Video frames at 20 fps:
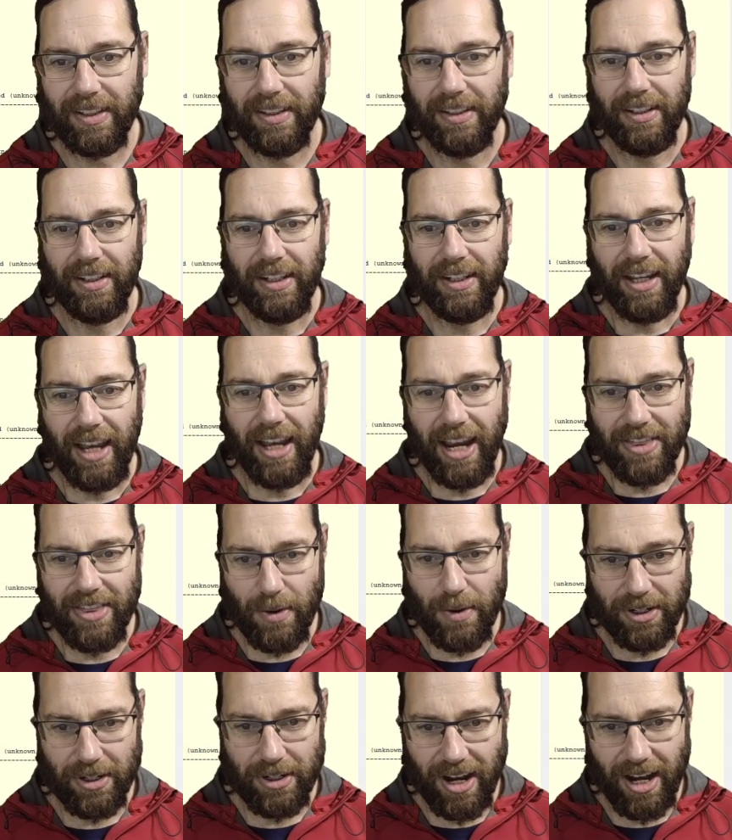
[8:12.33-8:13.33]
And that would
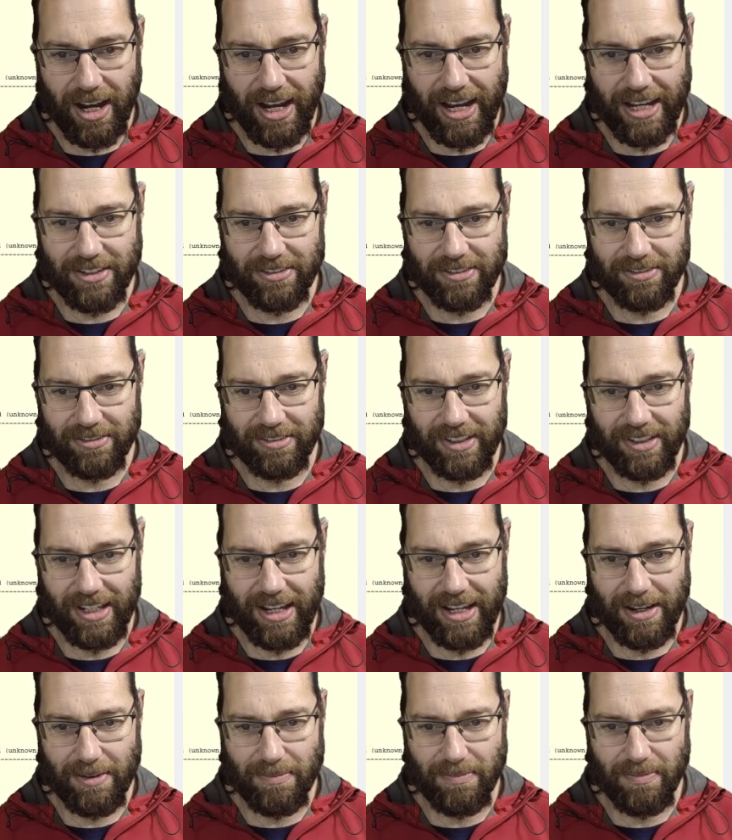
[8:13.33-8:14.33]
hide
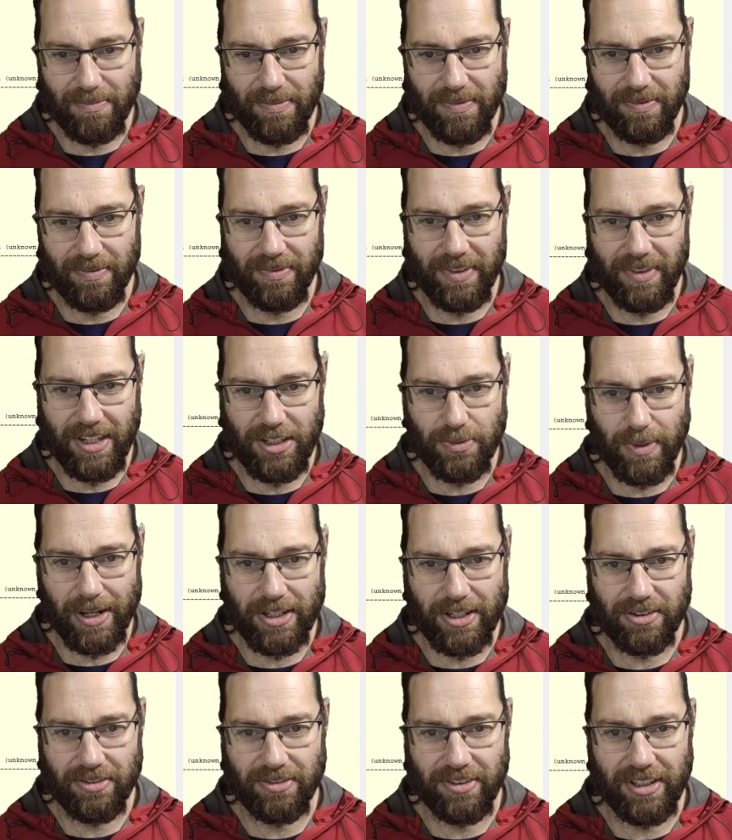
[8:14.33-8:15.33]
these ones
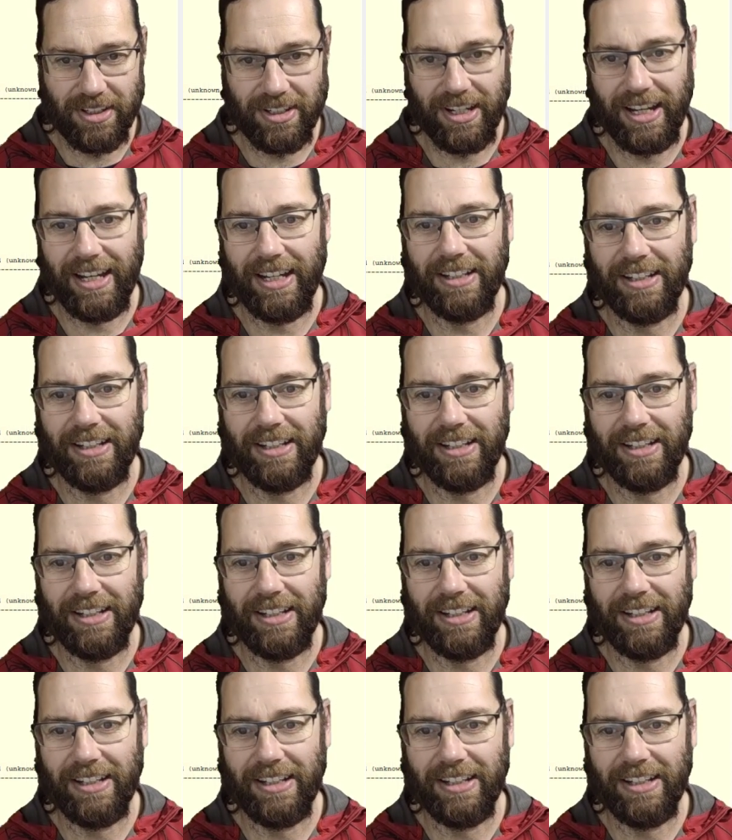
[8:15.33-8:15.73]
that are